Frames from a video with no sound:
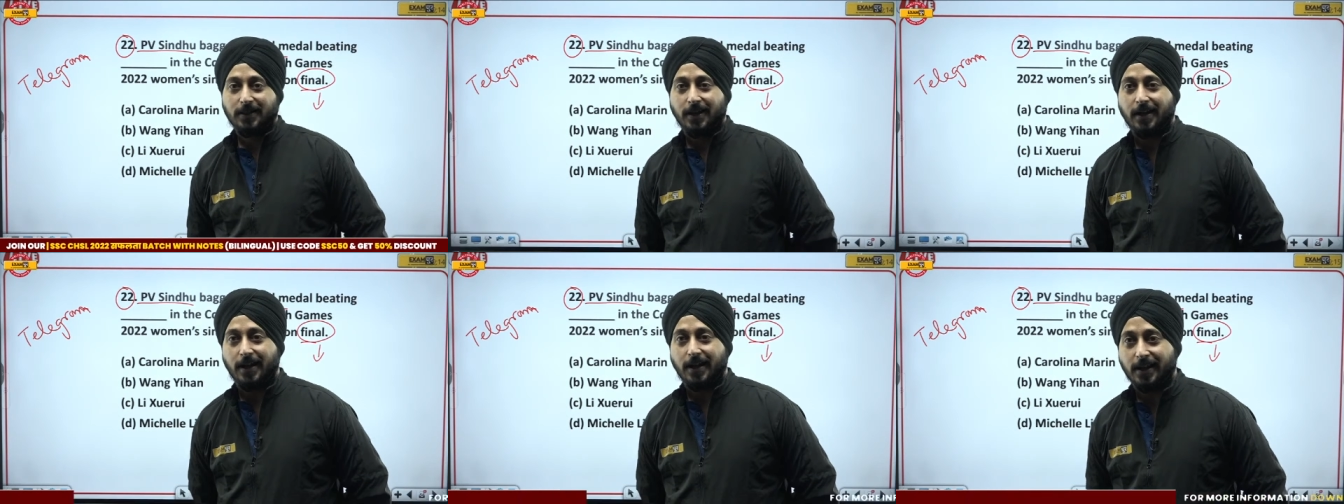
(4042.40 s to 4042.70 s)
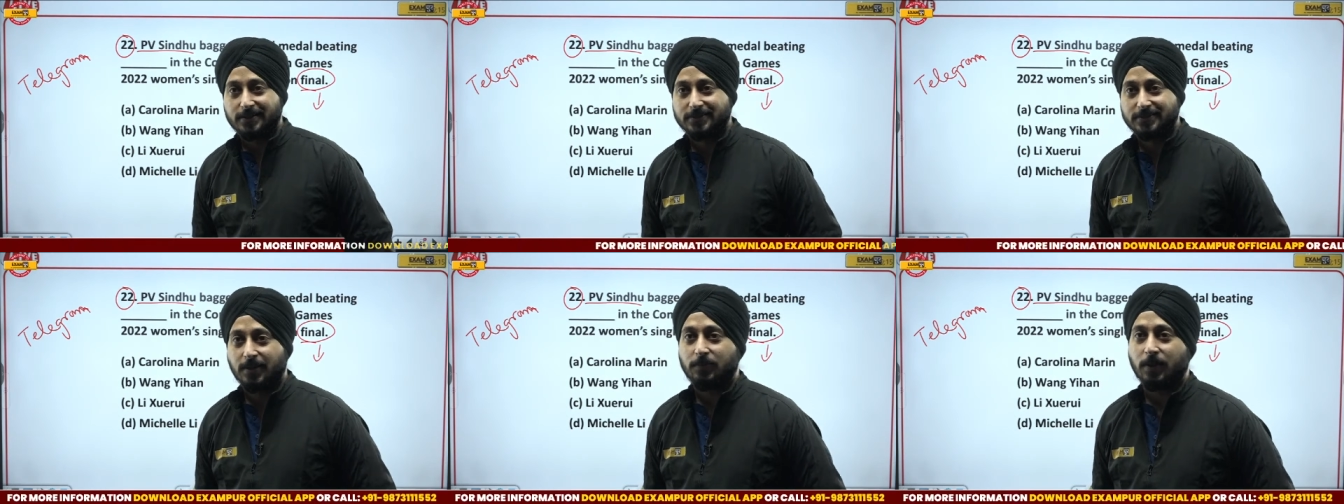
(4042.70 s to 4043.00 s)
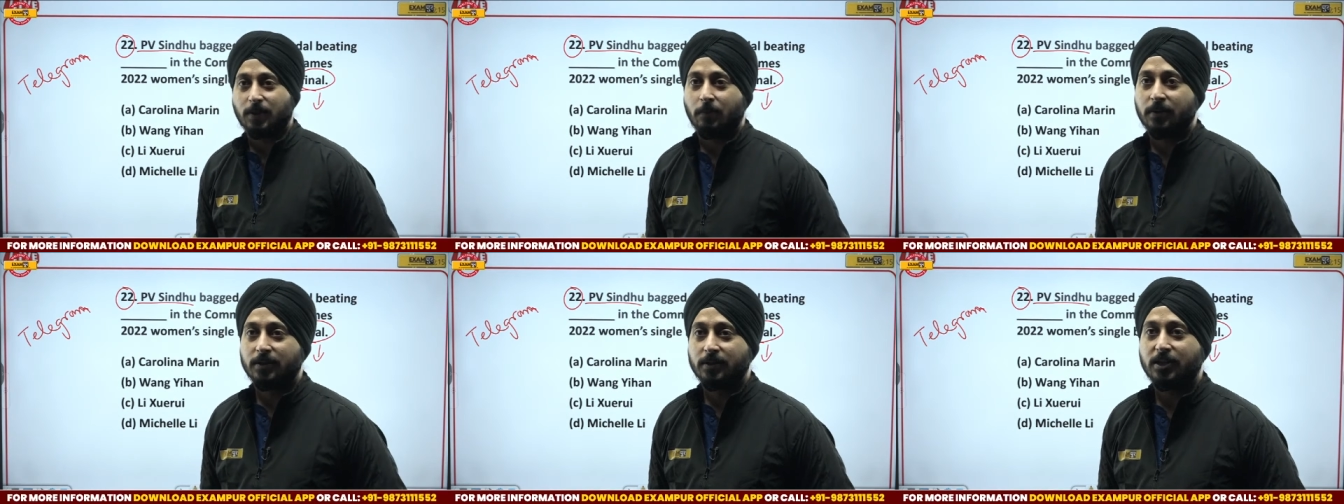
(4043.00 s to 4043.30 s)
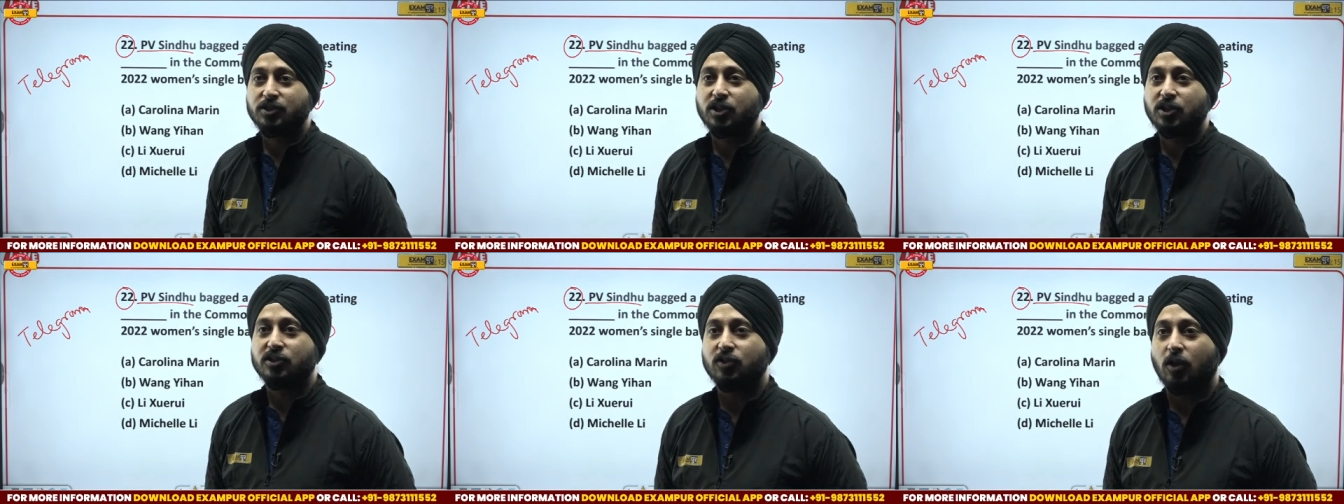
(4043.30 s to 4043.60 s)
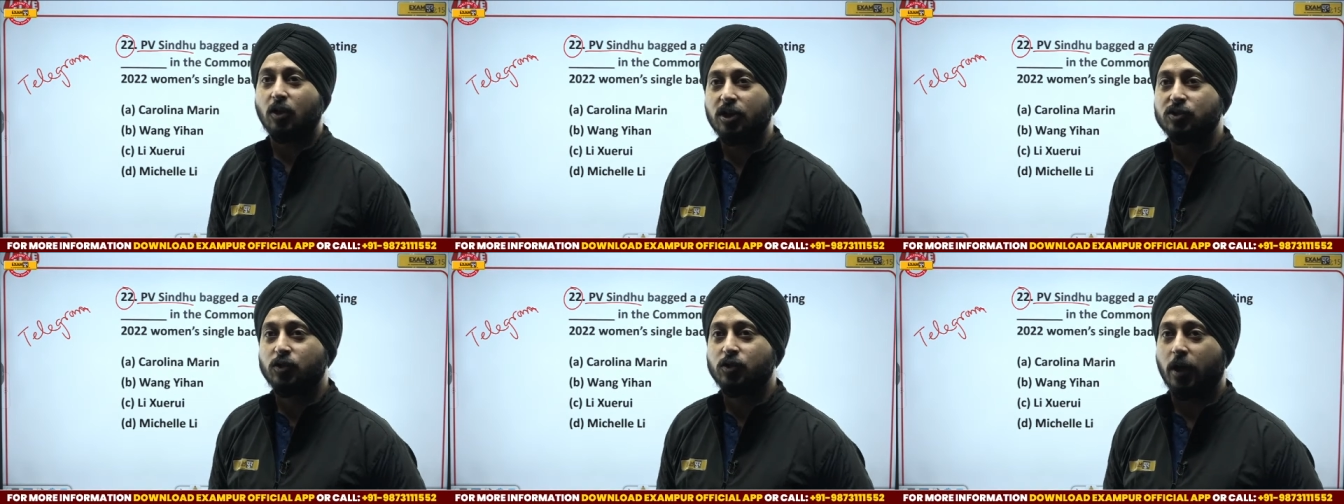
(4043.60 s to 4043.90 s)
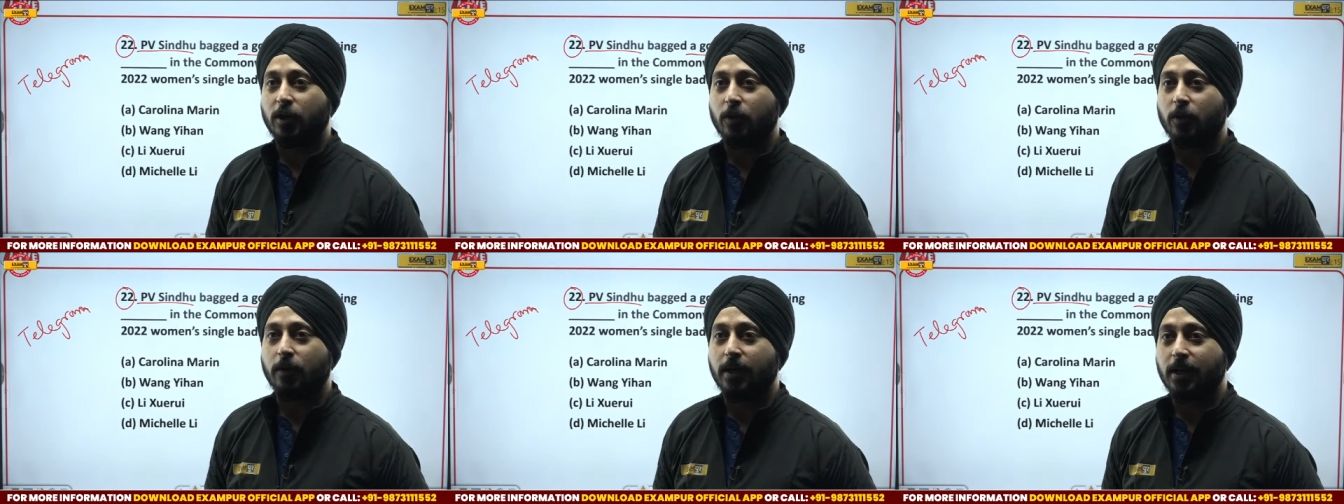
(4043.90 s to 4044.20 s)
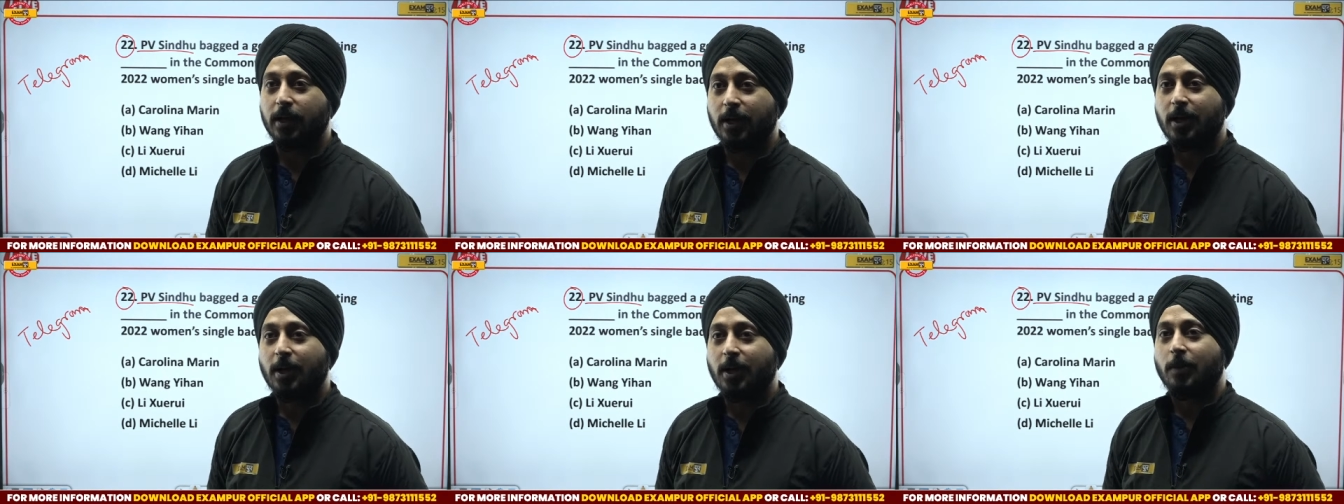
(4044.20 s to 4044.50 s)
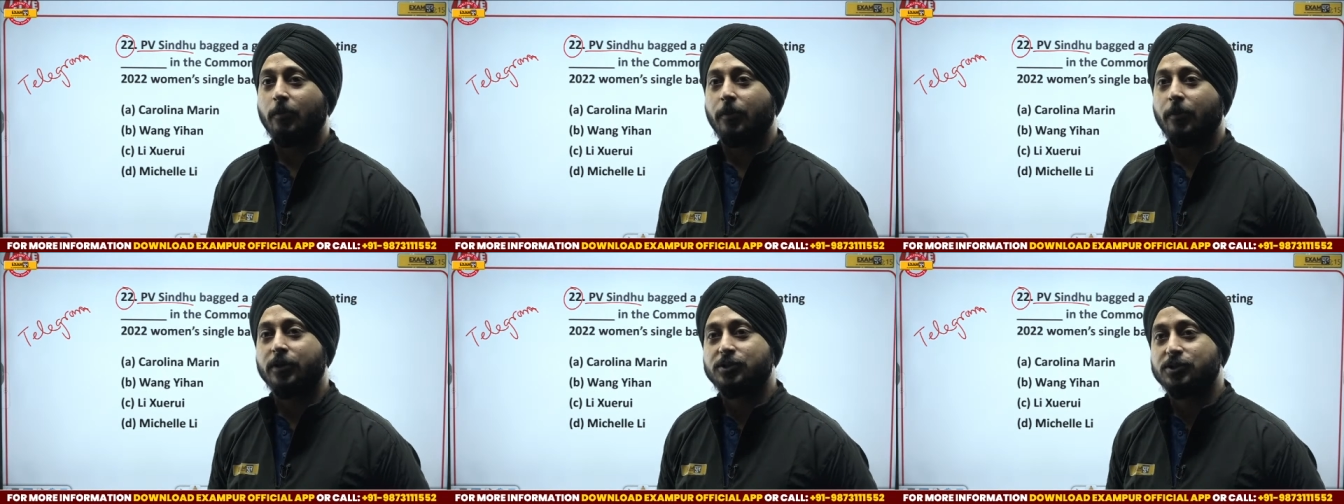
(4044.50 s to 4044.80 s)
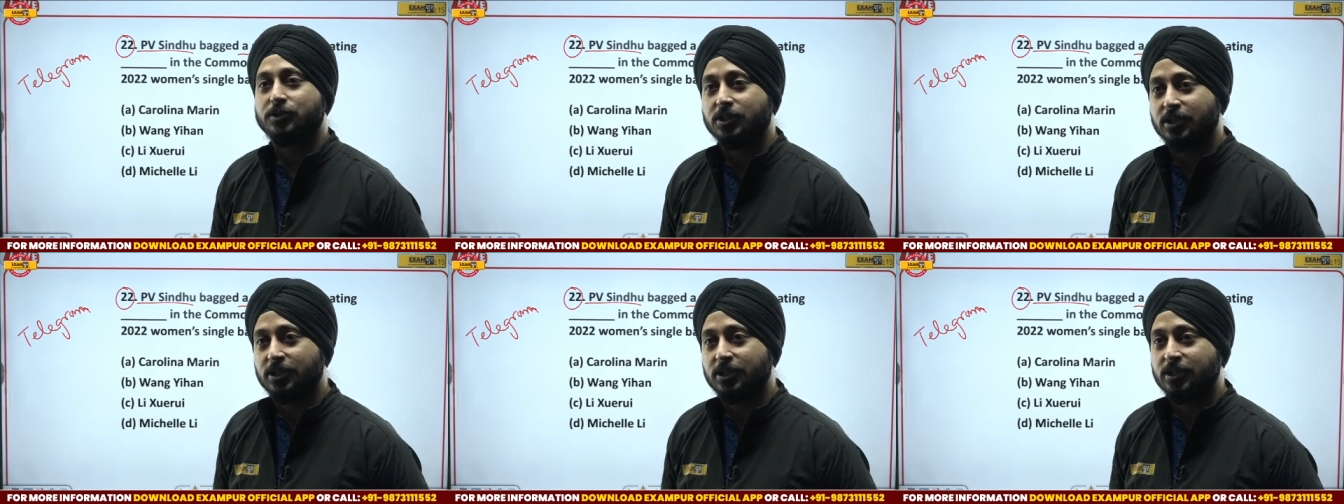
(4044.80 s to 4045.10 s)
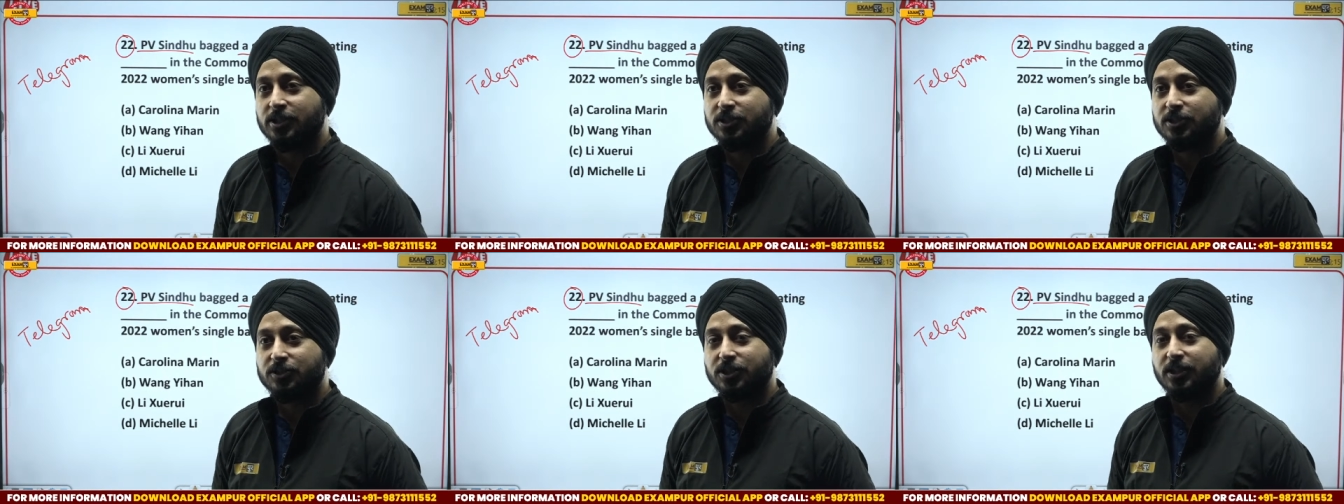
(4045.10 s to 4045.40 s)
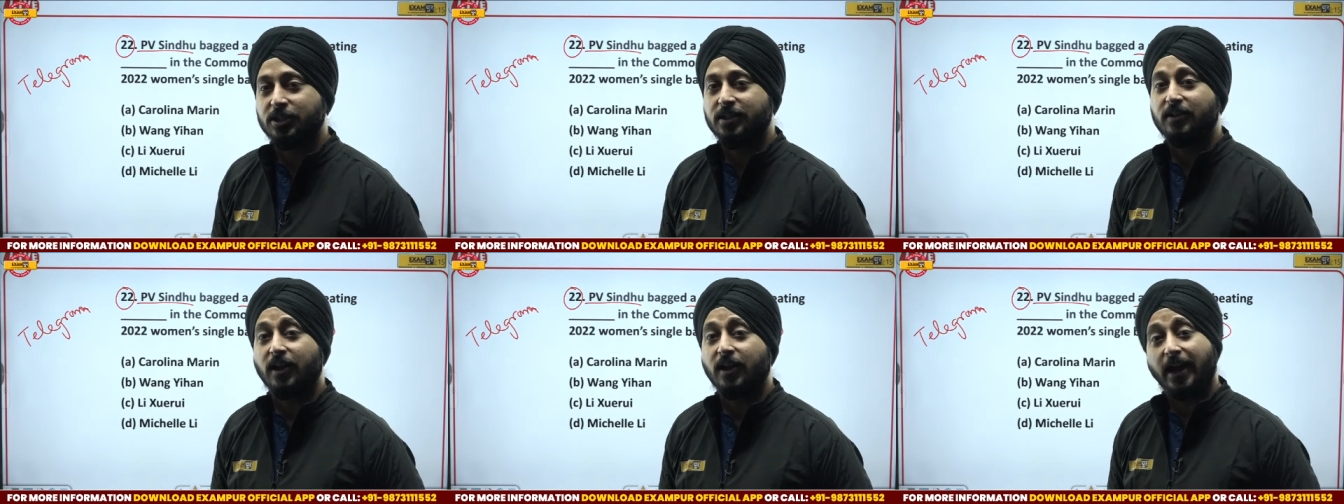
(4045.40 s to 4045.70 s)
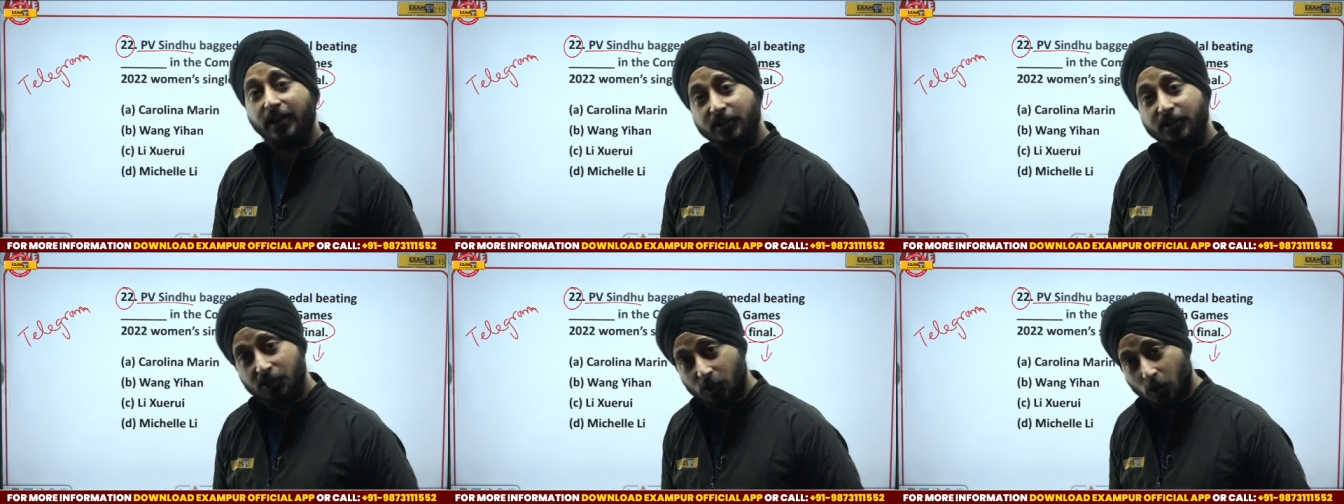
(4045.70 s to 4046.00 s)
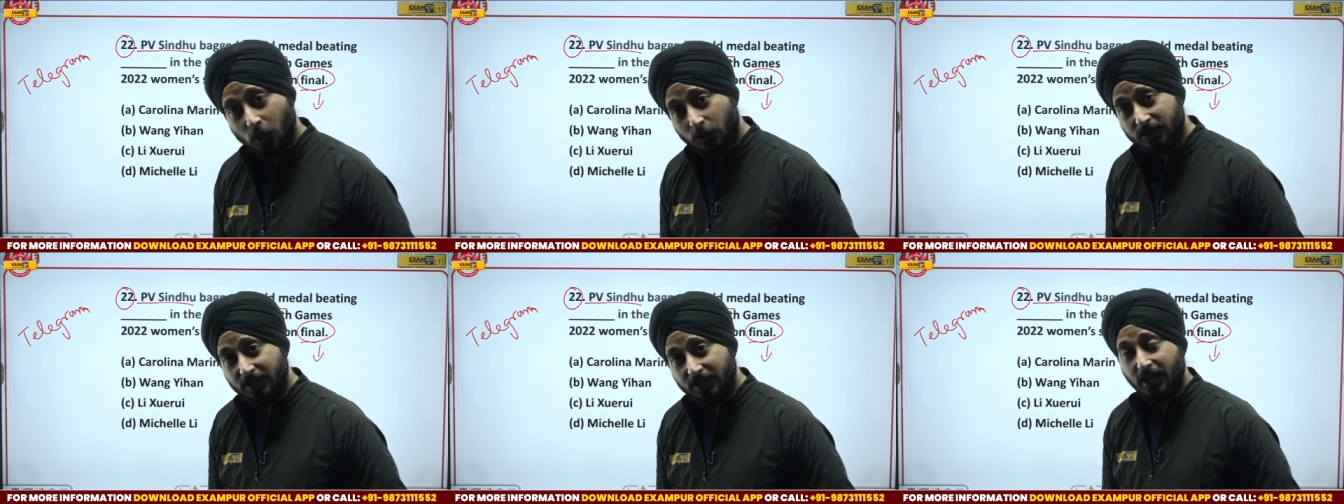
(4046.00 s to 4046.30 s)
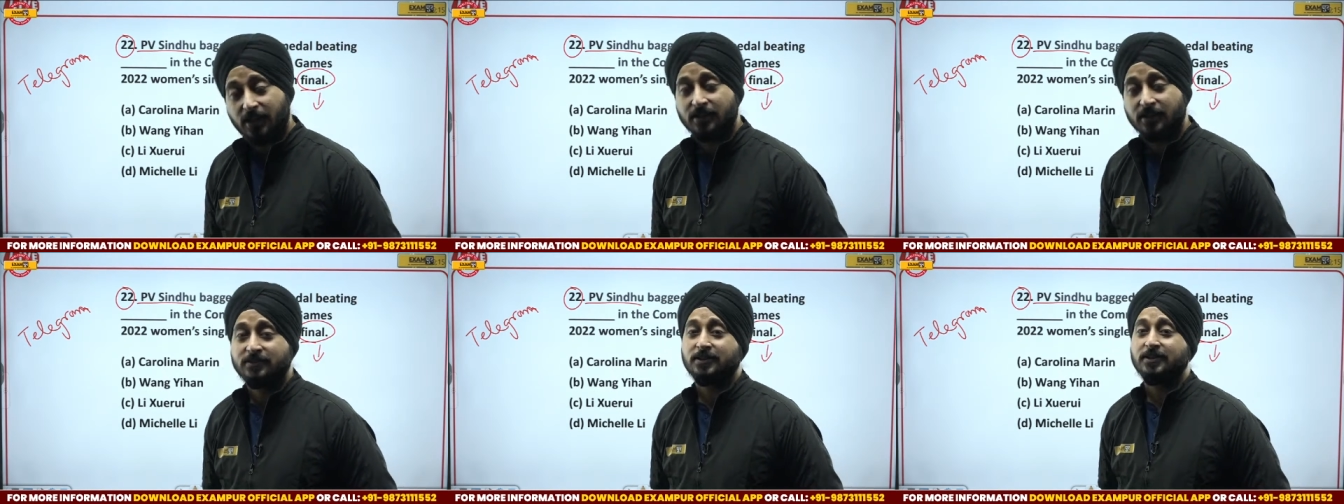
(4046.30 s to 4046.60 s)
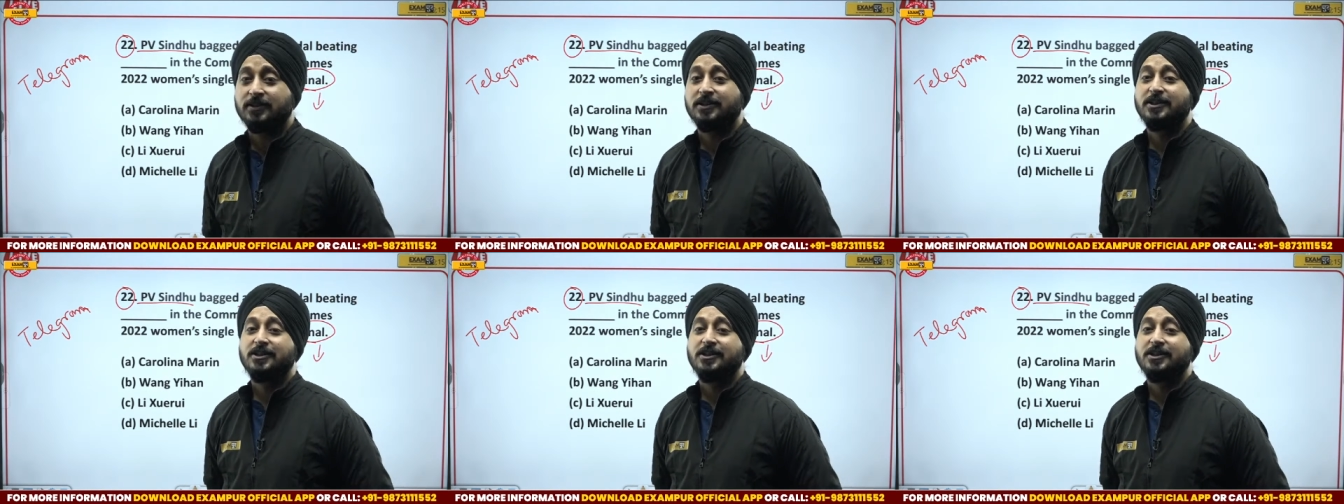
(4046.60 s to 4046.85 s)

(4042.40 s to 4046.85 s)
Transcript: Except Amrita, she has not joined today, but she she she wrote the answer.